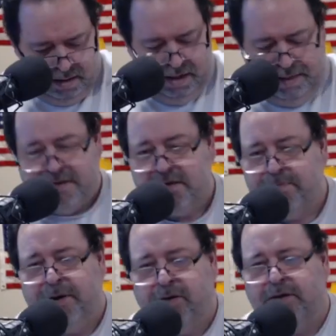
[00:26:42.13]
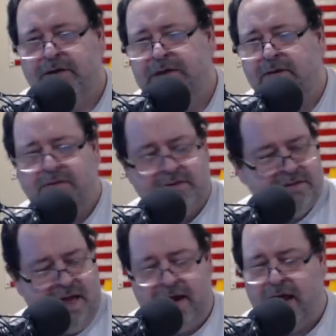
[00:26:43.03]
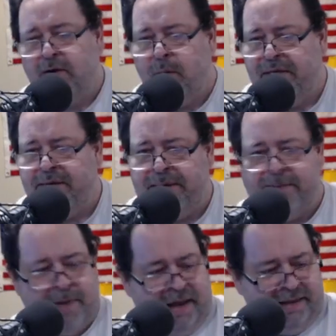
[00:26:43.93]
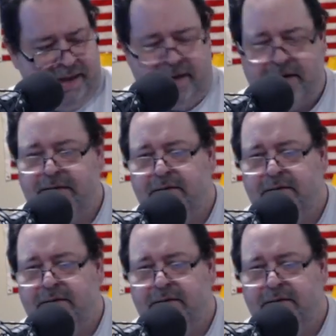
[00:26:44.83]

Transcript: and then smear it on your toast. I don't know why they make them like that.